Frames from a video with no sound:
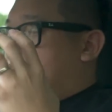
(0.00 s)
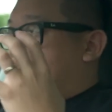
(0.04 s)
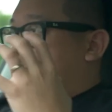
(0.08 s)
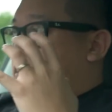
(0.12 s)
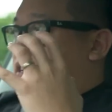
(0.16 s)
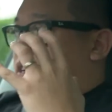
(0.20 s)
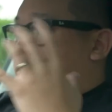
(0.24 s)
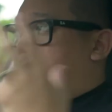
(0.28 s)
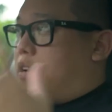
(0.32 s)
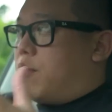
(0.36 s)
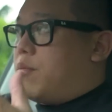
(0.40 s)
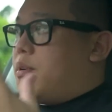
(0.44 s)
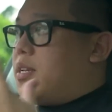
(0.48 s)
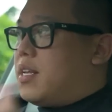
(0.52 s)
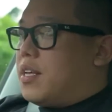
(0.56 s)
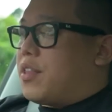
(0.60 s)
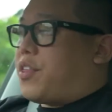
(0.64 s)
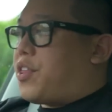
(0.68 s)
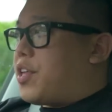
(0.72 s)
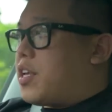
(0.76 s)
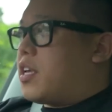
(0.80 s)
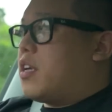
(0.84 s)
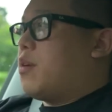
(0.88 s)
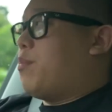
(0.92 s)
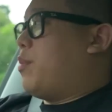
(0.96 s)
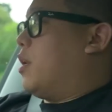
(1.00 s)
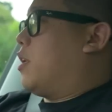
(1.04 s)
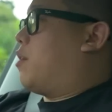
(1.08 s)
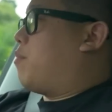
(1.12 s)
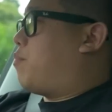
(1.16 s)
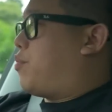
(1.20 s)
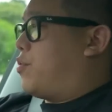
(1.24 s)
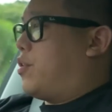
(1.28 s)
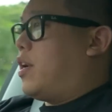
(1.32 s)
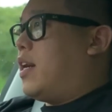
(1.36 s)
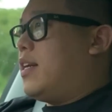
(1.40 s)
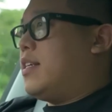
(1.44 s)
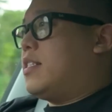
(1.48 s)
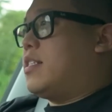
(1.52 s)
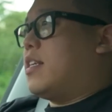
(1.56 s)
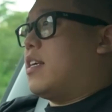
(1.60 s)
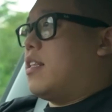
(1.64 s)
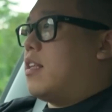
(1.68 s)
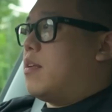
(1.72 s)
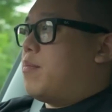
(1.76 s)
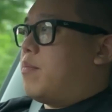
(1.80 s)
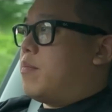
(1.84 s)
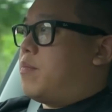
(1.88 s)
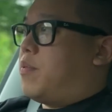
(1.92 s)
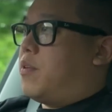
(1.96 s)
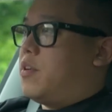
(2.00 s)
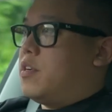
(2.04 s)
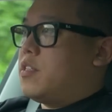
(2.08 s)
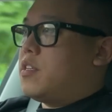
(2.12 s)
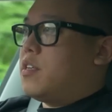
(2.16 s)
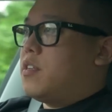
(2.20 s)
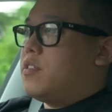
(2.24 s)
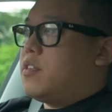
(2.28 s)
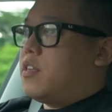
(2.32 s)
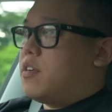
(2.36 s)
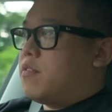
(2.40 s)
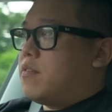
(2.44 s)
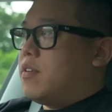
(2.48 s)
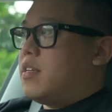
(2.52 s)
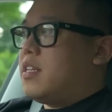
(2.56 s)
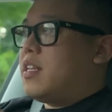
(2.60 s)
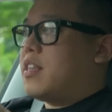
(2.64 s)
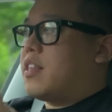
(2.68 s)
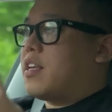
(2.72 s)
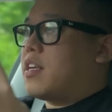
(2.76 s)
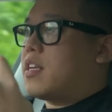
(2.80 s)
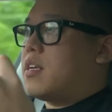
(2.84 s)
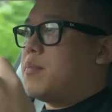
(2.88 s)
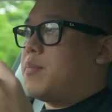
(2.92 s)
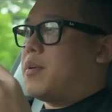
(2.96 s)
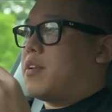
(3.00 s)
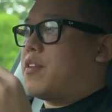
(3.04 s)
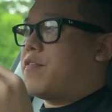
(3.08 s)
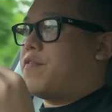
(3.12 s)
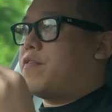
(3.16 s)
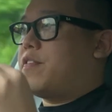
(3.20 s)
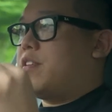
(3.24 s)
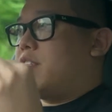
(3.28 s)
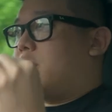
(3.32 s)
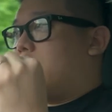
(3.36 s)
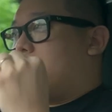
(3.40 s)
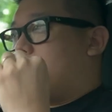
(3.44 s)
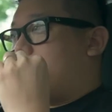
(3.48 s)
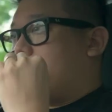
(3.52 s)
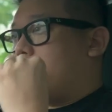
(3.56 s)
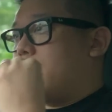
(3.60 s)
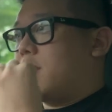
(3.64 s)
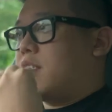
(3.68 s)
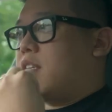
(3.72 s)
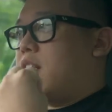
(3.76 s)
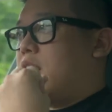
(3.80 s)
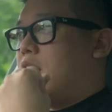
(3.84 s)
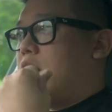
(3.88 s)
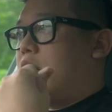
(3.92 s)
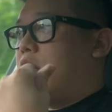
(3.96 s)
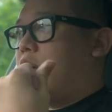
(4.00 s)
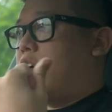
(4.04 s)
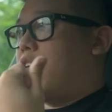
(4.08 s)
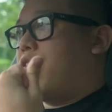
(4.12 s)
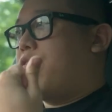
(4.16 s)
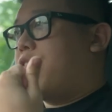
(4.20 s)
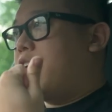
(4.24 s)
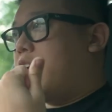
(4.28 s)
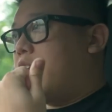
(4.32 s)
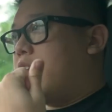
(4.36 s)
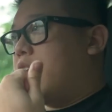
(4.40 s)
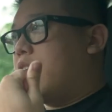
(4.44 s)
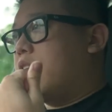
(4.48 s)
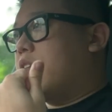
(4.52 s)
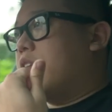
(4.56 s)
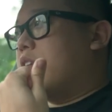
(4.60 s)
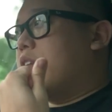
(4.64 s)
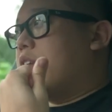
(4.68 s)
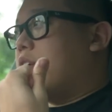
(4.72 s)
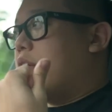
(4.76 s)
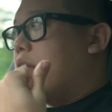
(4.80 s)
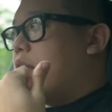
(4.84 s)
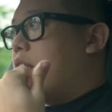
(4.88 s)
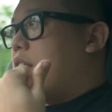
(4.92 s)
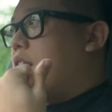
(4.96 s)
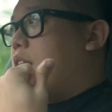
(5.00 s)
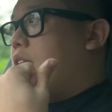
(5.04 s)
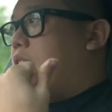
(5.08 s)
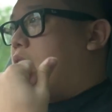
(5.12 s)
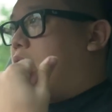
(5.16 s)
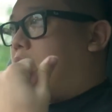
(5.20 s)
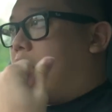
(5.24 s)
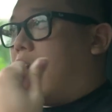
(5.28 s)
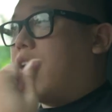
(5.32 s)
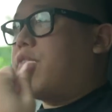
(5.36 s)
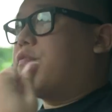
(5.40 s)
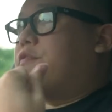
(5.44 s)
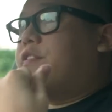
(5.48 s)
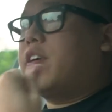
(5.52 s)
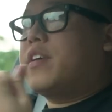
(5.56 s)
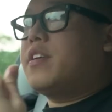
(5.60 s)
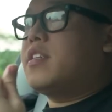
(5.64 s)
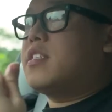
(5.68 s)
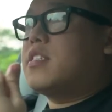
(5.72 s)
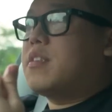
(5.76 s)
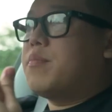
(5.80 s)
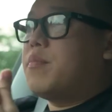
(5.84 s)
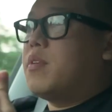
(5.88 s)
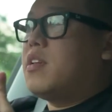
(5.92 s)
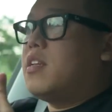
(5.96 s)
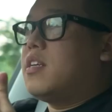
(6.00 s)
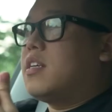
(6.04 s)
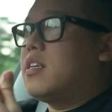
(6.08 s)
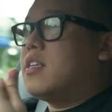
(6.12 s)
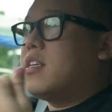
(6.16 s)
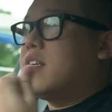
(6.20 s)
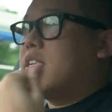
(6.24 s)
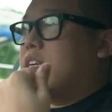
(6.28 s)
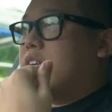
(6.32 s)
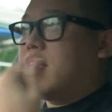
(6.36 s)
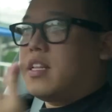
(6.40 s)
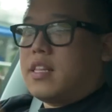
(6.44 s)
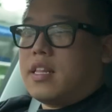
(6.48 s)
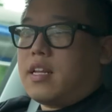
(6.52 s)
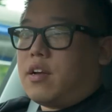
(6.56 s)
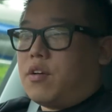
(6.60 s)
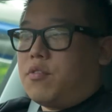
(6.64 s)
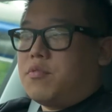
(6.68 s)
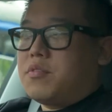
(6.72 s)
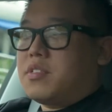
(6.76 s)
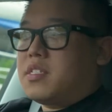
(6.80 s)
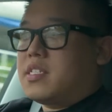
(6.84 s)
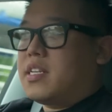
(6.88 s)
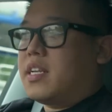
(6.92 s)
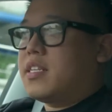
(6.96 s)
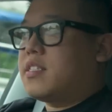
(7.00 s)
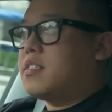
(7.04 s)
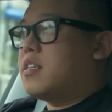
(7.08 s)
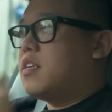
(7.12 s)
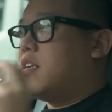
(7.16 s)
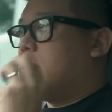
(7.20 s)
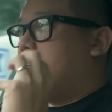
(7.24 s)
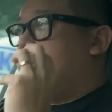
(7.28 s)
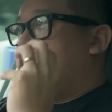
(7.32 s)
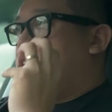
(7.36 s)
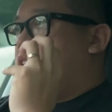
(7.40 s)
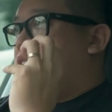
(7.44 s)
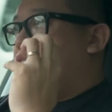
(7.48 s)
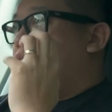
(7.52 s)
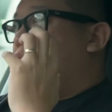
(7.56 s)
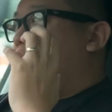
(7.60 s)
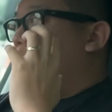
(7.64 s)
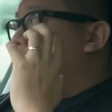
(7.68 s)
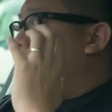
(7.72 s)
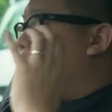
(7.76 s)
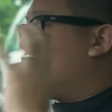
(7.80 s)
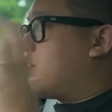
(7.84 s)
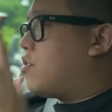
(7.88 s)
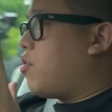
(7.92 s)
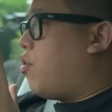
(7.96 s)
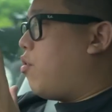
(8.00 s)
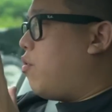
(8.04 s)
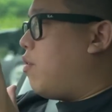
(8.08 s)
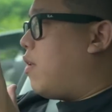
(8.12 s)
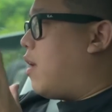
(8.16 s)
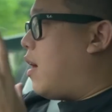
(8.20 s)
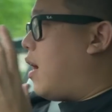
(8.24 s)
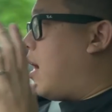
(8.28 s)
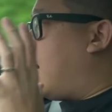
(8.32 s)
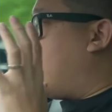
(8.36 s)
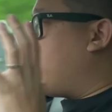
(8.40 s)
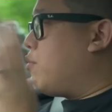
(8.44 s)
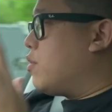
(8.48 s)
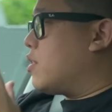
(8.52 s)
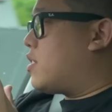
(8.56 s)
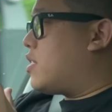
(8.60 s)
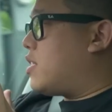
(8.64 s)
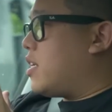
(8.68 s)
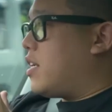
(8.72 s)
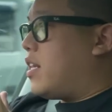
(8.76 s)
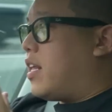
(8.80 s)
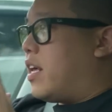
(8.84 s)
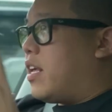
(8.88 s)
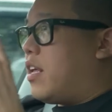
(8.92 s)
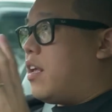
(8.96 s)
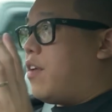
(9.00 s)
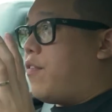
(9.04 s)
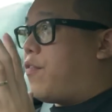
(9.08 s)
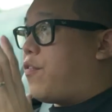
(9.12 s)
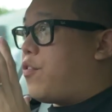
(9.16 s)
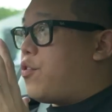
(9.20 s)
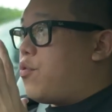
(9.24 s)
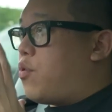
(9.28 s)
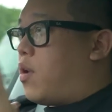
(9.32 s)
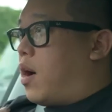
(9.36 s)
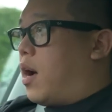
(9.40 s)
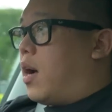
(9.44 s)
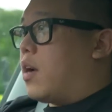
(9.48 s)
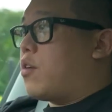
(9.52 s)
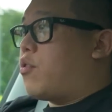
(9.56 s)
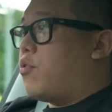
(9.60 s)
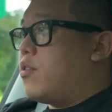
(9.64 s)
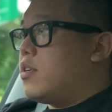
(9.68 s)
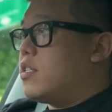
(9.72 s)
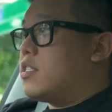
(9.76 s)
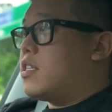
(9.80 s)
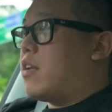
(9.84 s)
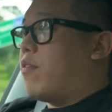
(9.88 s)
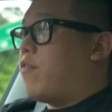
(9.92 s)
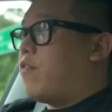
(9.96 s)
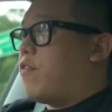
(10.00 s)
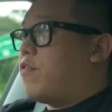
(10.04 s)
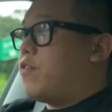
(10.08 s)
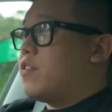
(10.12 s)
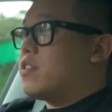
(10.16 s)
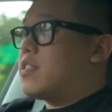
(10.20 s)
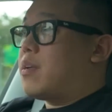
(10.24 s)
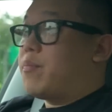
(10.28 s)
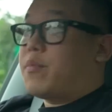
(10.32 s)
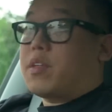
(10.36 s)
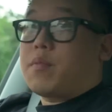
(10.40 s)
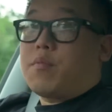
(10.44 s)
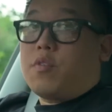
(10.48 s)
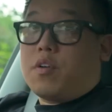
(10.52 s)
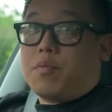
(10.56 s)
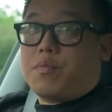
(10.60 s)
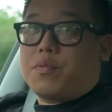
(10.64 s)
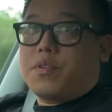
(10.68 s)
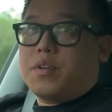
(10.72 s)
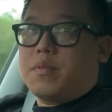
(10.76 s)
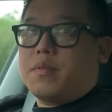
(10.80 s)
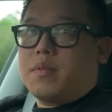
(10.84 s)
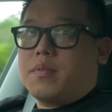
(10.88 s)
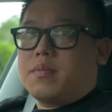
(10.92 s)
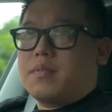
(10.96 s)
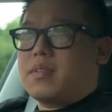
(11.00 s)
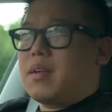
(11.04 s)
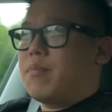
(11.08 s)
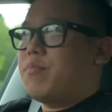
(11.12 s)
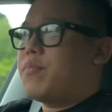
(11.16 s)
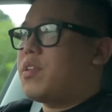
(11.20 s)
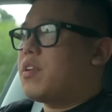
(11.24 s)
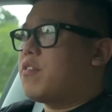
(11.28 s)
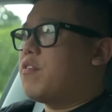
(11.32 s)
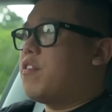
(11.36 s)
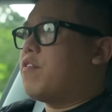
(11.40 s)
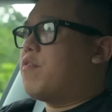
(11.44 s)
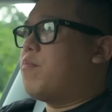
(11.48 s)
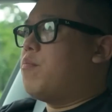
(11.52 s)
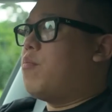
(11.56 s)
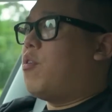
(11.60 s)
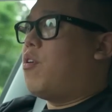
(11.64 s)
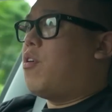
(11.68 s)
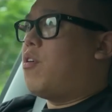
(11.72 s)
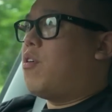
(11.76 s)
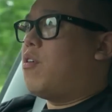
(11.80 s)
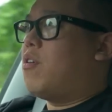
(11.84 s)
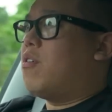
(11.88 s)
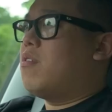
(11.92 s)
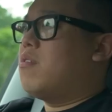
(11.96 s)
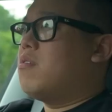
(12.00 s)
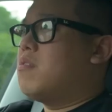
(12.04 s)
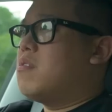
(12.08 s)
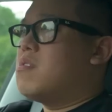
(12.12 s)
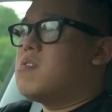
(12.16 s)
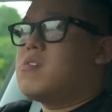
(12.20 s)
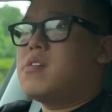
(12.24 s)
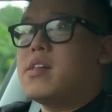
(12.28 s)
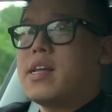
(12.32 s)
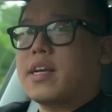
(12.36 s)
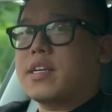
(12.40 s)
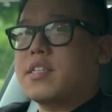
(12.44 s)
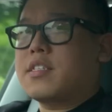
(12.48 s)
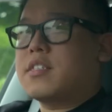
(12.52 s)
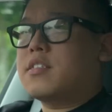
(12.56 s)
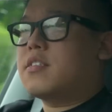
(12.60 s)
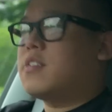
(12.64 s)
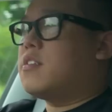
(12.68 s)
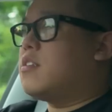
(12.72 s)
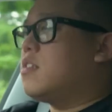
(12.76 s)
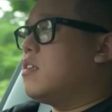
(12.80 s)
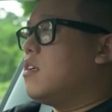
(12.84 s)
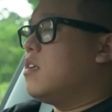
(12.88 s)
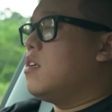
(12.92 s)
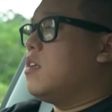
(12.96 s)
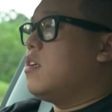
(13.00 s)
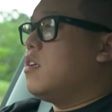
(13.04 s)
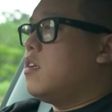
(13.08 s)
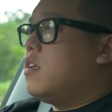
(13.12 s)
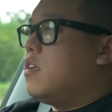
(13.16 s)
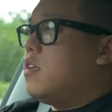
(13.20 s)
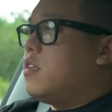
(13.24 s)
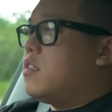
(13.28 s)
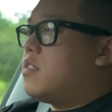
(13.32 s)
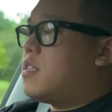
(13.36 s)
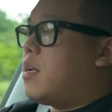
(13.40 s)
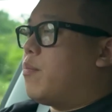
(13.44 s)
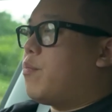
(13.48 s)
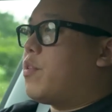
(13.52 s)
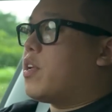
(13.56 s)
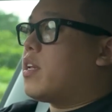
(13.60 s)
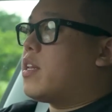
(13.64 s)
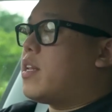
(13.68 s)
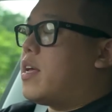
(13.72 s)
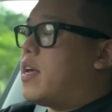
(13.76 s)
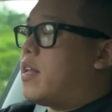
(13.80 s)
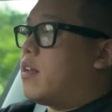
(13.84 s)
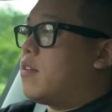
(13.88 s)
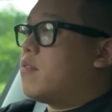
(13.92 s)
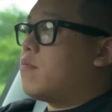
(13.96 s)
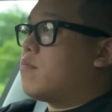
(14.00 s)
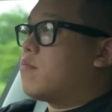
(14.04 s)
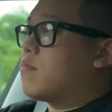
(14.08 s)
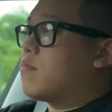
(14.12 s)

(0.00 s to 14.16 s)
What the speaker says: you're not really thinking about the price at that point. You're not really thinking about the features because a lot of it are very similar in their own sense. So I would say that if you are going for something more premium, something with more legacy, something that